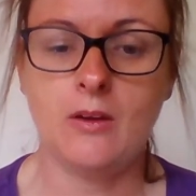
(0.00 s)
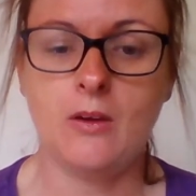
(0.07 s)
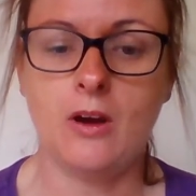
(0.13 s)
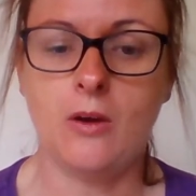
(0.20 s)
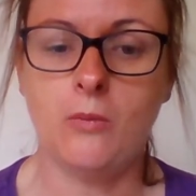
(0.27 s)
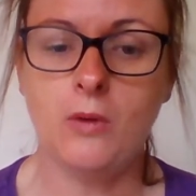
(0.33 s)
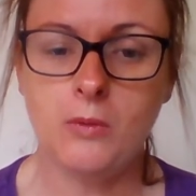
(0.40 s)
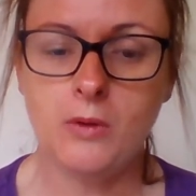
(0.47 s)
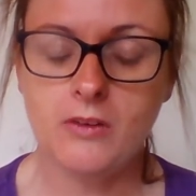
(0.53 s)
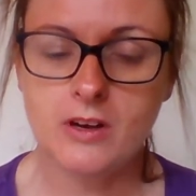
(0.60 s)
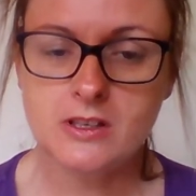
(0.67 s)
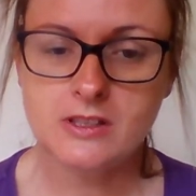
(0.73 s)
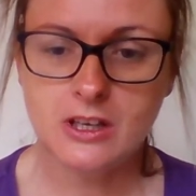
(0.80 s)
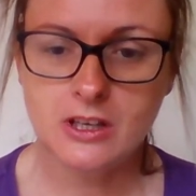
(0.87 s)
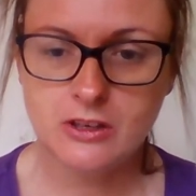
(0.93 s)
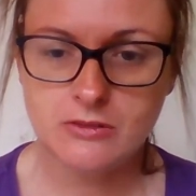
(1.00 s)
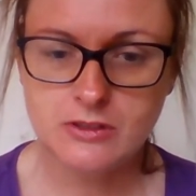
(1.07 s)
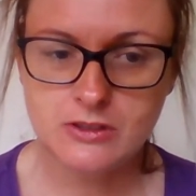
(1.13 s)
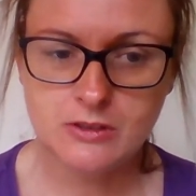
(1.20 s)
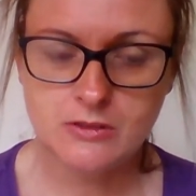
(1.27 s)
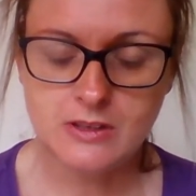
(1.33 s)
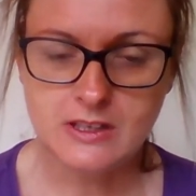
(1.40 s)
And what we're asking you to
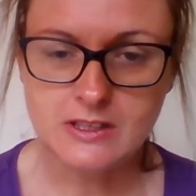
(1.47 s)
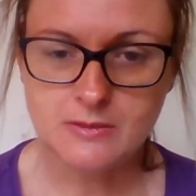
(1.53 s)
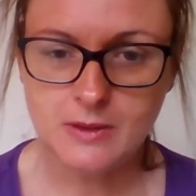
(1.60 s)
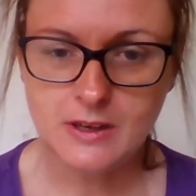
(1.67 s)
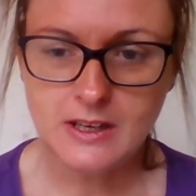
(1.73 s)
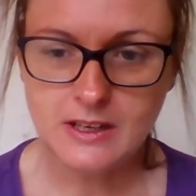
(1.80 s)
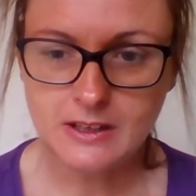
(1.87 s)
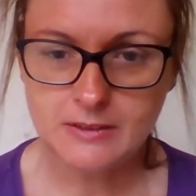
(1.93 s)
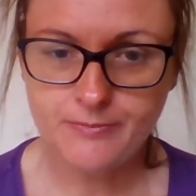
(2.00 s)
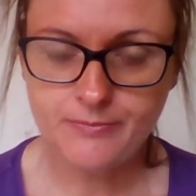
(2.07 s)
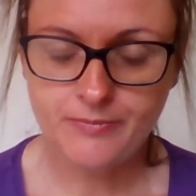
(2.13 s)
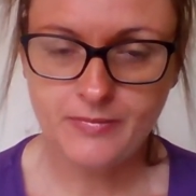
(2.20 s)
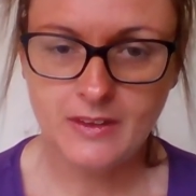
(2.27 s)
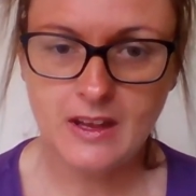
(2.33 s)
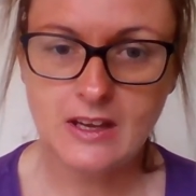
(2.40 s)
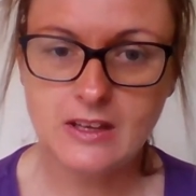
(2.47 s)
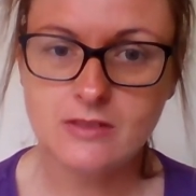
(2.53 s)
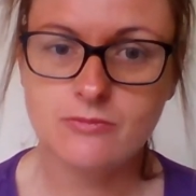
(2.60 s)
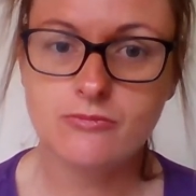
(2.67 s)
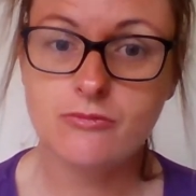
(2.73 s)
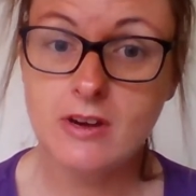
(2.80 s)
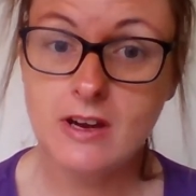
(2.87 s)
do this week is
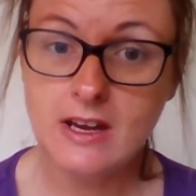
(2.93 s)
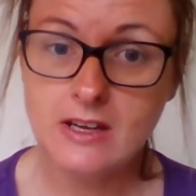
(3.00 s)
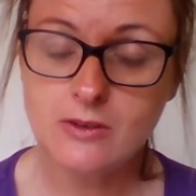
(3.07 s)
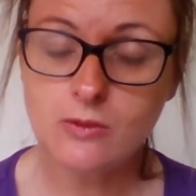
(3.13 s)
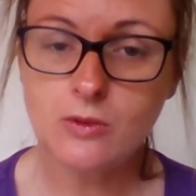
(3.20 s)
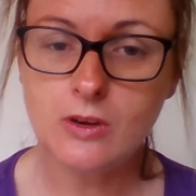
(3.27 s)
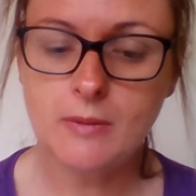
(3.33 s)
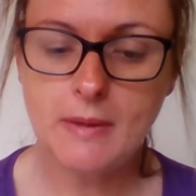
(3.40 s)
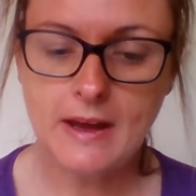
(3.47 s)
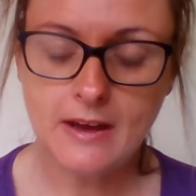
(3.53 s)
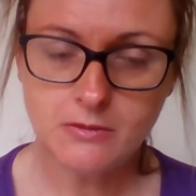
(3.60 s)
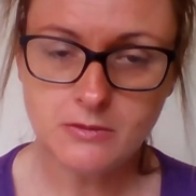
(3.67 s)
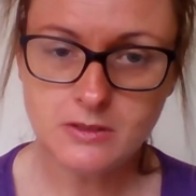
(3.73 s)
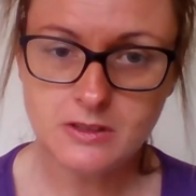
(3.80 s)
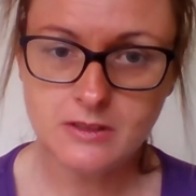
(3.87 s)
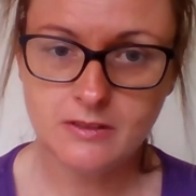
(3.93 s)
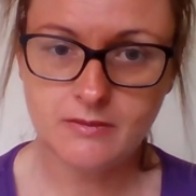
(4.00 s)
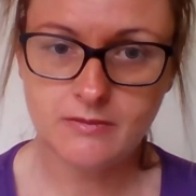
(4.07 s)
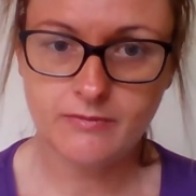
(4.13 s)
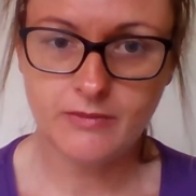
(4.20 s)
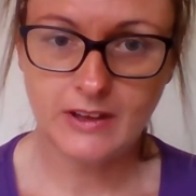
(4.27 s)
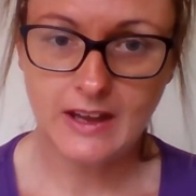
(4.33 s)
read all about
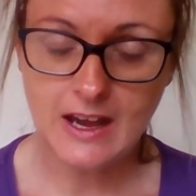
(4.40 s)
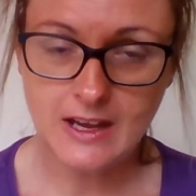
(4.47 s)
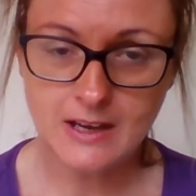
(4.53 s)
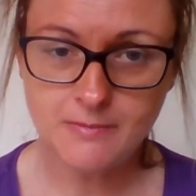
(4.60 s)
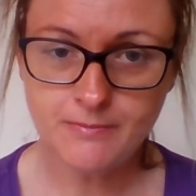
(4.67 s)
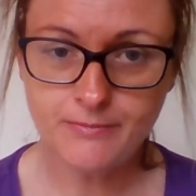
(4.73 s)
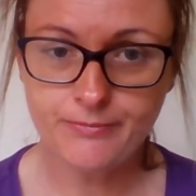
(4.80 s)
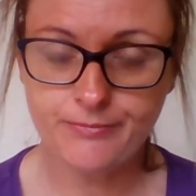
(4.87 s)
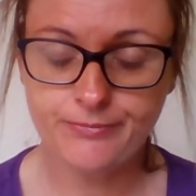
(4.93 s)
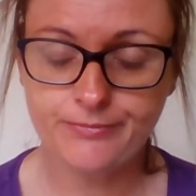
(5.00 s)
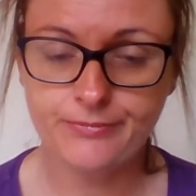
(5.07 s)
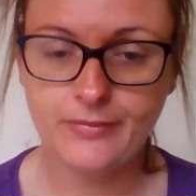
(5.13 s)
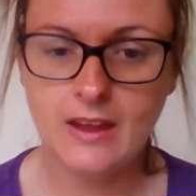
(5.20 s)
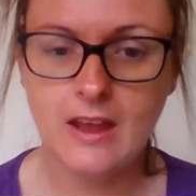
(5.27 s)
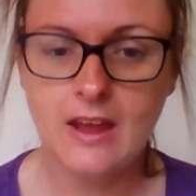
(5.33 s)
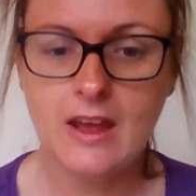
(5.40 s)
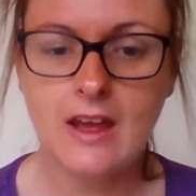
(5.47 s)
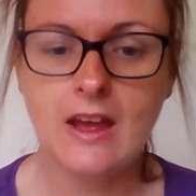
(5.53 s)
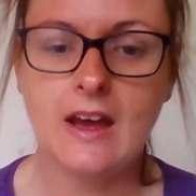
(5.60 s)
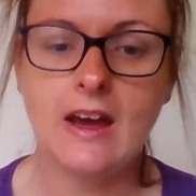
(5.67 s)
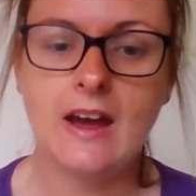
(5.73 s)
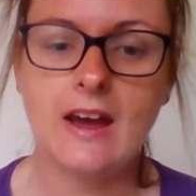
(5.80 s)
the game.
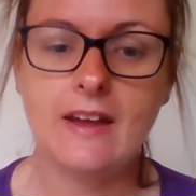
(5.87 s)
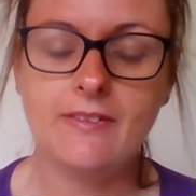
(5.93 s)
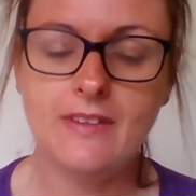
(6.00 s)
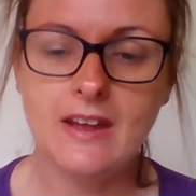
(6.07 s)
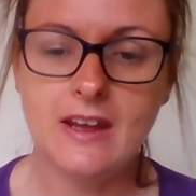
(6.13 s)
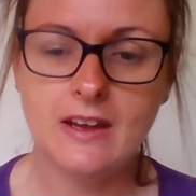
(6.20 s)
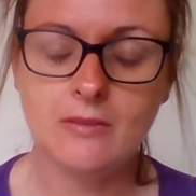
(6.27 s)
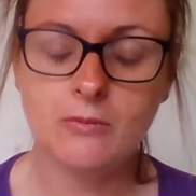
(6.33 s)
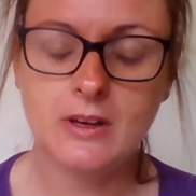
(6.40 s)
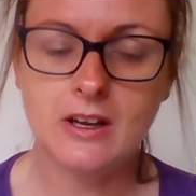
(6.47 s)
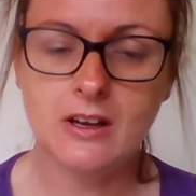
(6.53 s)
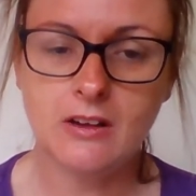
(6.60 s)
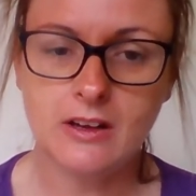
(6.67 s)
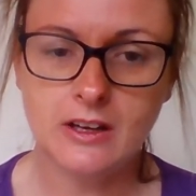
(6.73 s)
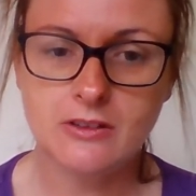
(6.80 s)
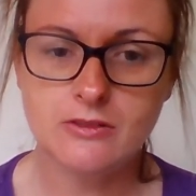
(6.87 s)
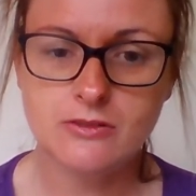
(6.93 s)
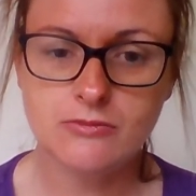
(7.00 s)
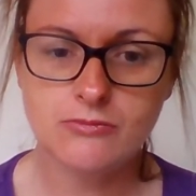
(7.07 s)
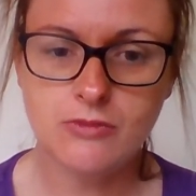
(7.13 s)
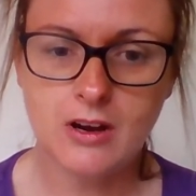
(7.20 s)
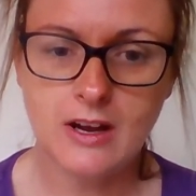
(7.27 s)
And then we'd like you
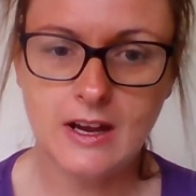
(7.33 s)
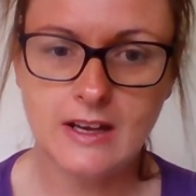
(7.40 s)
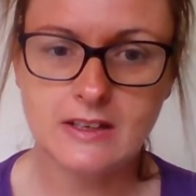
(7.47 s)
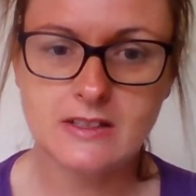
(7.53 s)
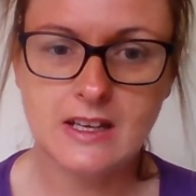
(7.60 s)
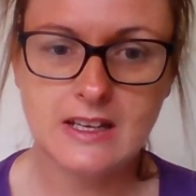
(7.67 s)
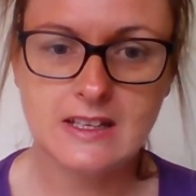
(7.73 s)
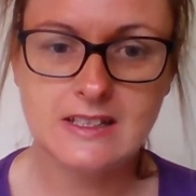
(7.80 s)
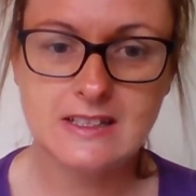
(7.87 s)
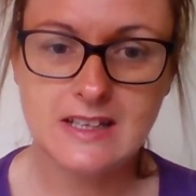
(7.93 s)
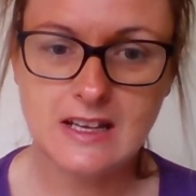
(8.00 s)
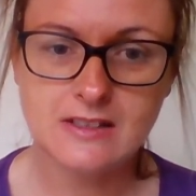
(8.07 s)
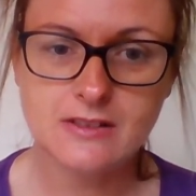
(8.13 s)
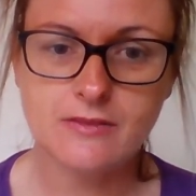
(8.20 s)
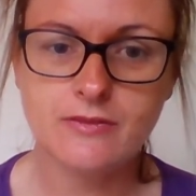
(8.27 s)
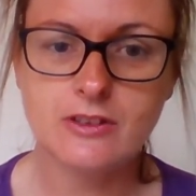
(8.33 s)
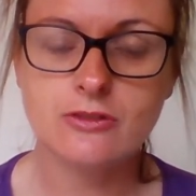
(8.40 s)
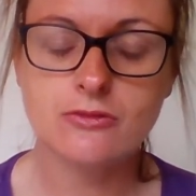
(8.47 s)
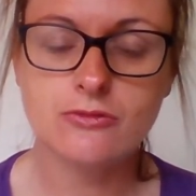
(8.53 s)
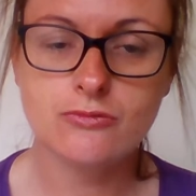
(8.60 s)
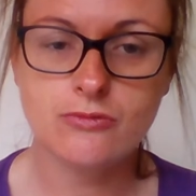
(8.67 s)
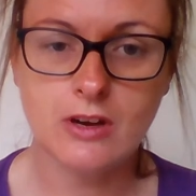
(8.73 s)
to write a set of
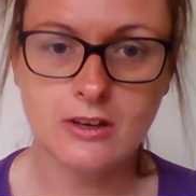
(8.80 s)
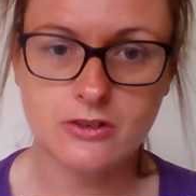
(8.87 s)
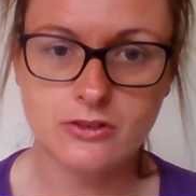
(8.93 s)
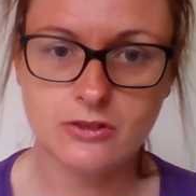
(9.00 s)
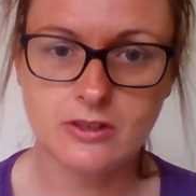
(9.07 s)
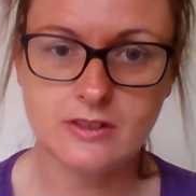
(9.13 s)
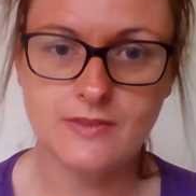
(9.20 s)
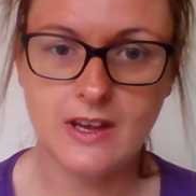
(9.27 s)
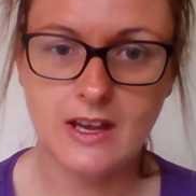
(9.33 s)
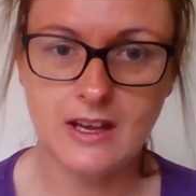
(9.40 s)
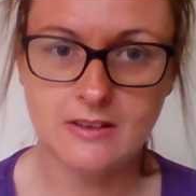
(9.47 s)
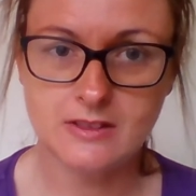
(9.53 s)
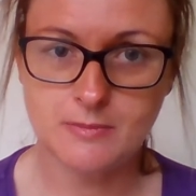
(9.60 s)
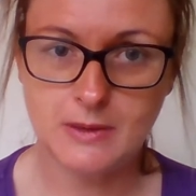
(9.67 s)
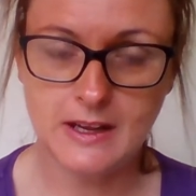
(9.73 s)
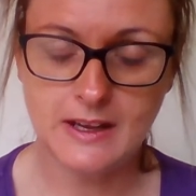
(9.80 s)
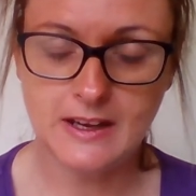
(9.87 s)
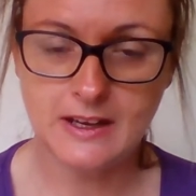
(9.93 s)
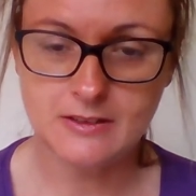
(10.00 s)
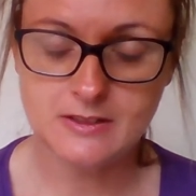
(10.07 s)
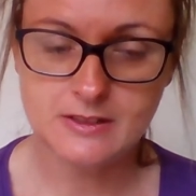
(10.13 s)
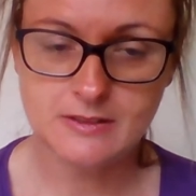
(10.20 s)
instructions for how to play it.